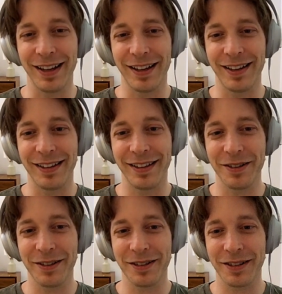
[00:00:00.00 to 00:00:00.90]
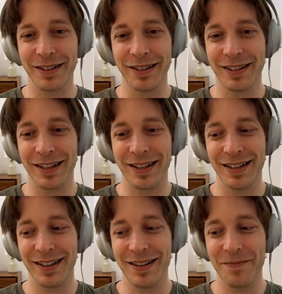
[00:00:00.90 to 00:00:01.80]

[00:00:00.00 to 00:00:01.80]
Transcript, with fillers: Uh, there's uh,